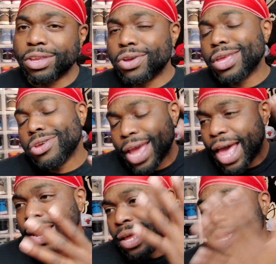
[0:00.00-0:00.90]
You
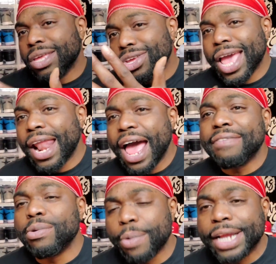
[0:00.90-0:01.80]
gotta have
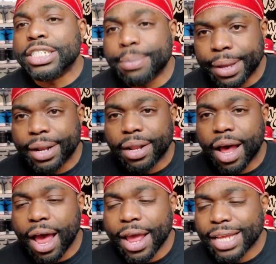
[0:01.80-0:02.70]
a regimen, all right?